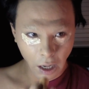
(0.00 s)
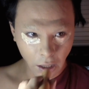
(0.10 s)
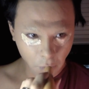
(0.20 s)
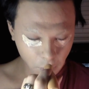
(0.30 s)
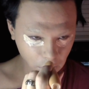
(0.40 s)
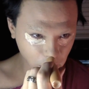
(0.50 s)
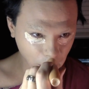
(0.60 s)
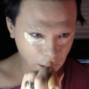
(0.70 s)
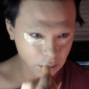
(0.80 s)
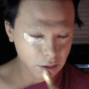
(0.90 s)
And I really
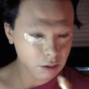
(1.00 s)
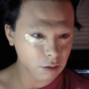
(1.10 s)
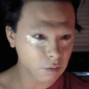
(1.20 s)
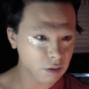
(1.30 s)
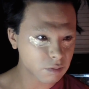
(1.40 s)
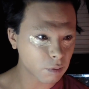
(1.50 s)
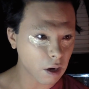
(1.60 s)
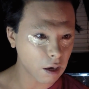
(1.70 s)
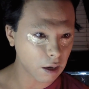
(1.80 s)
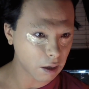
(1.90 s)
like to do this
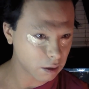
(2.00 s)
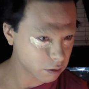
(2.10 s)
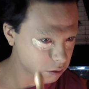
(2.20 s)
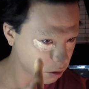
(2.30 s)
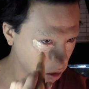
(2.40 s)
product